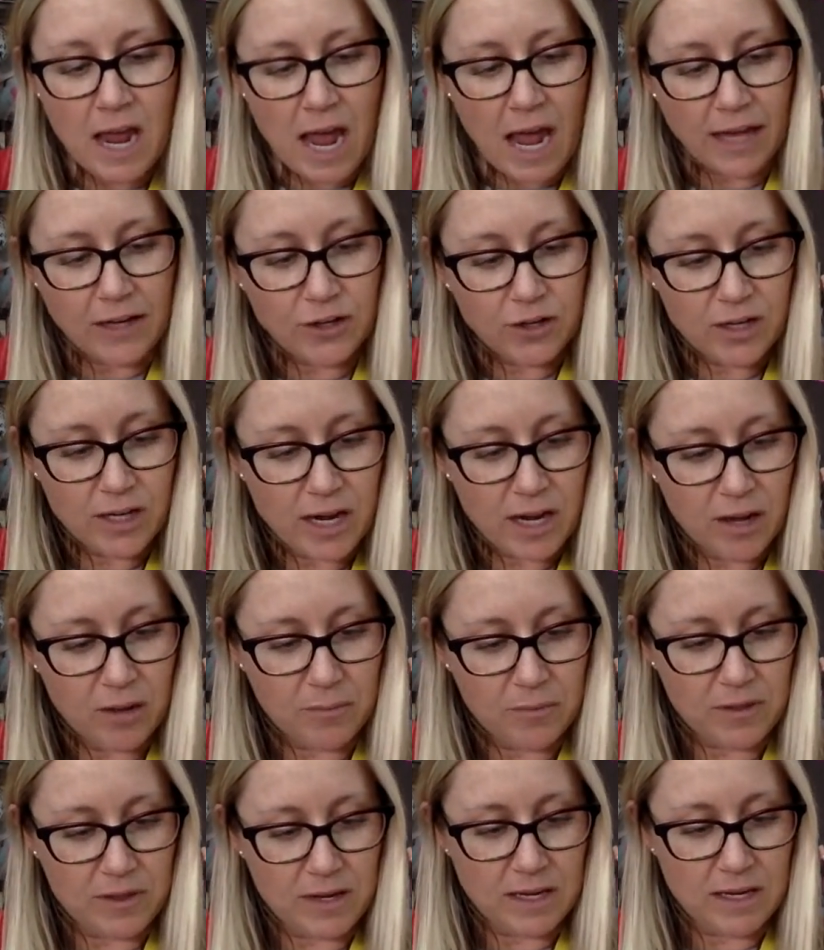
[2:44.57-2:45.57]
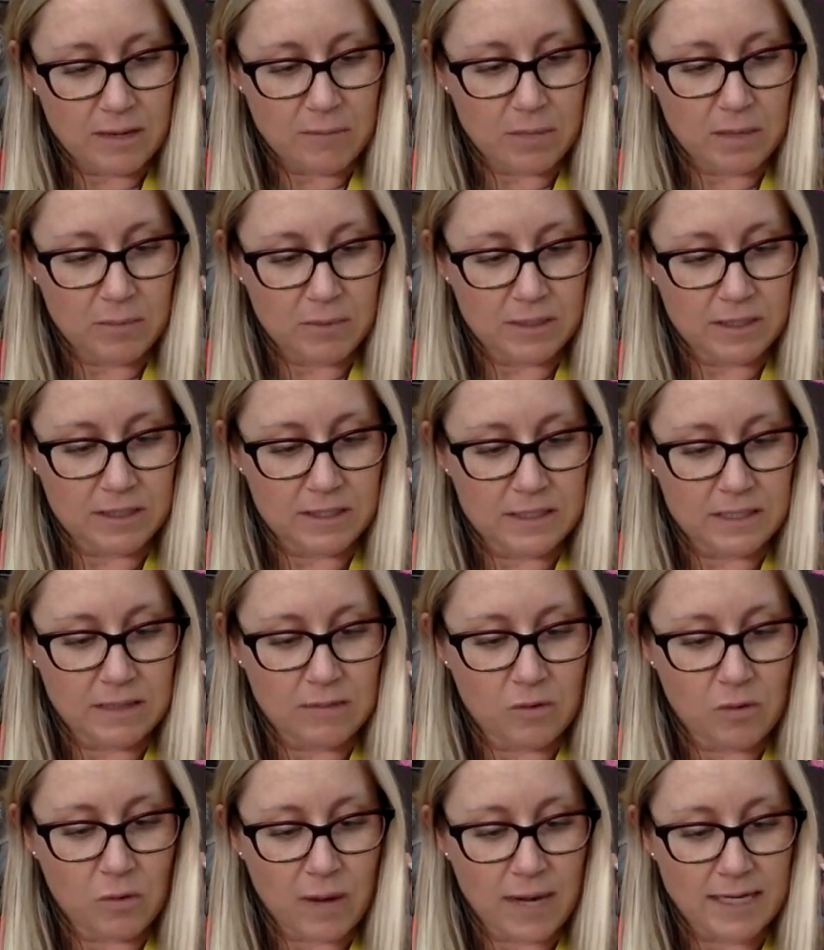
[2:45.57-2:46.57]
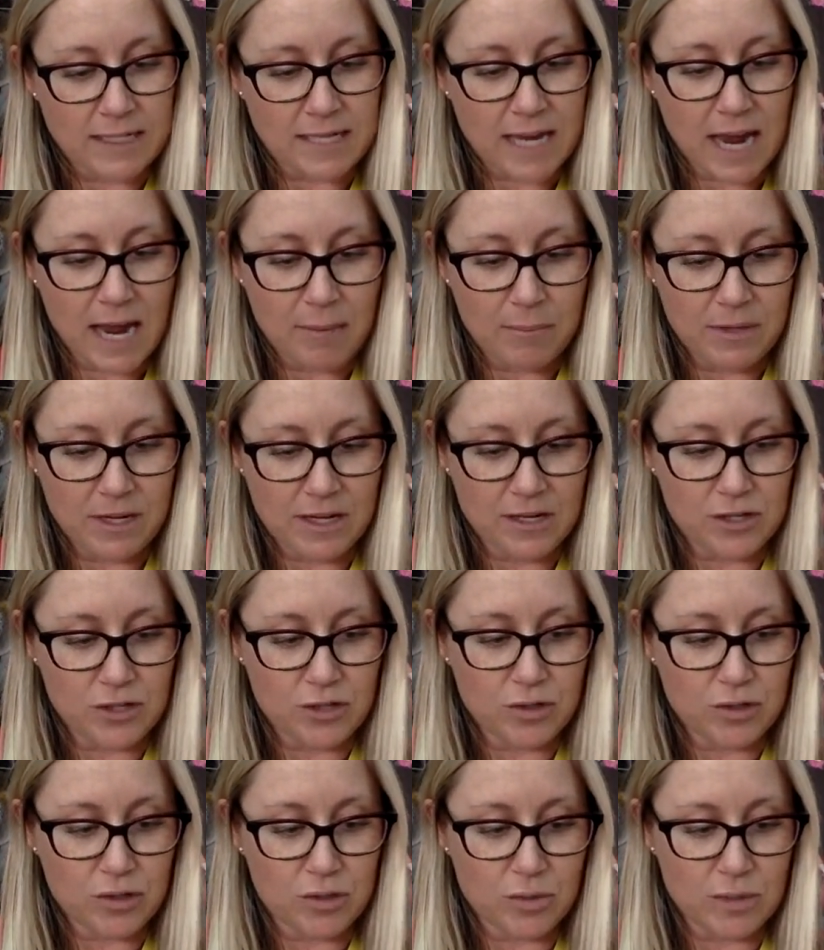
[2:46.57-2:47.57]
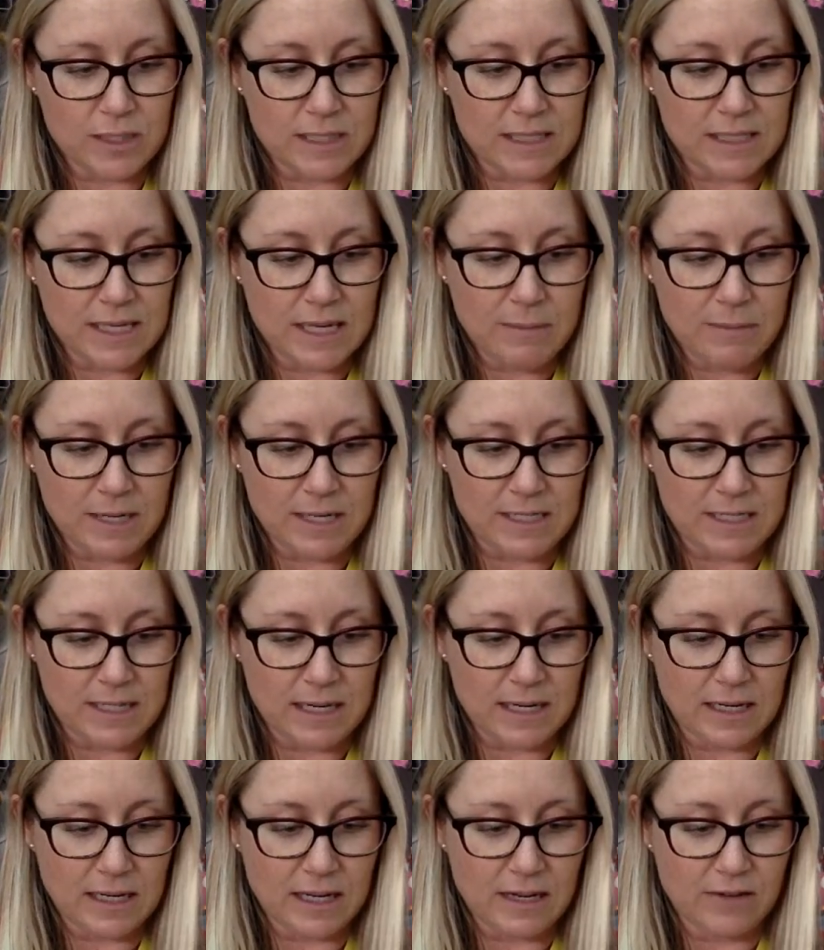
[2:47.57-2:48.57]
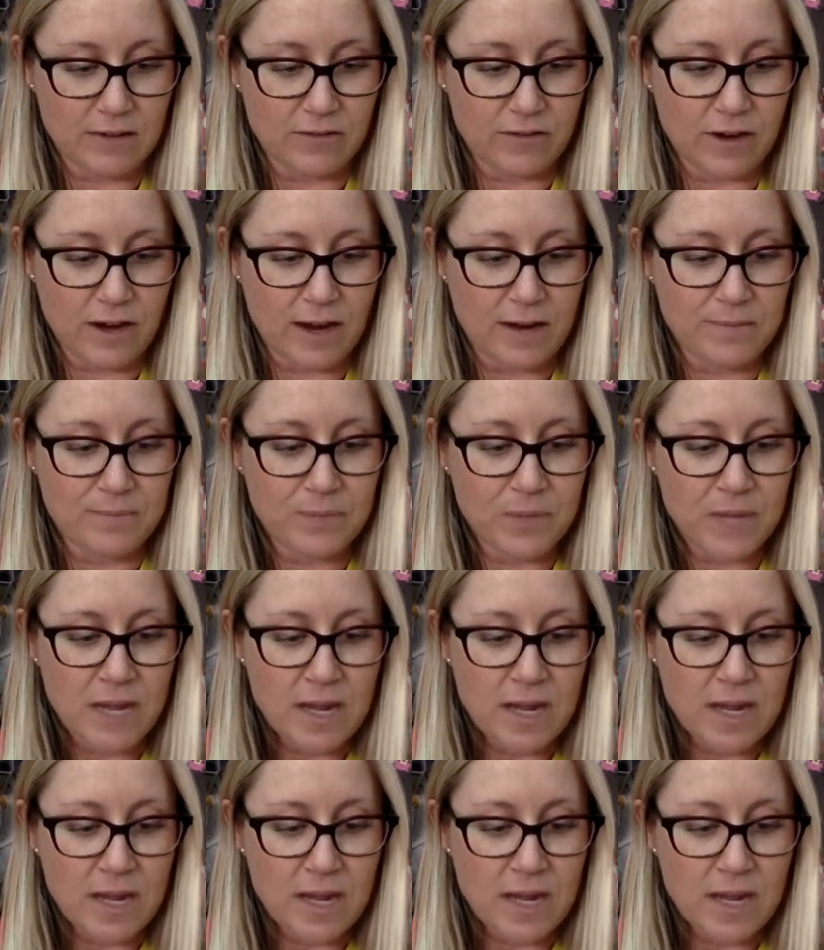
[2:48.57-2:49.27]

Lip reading: I couldn't help thinking people didn't seem quite as happy as usual to see me, said King Fred.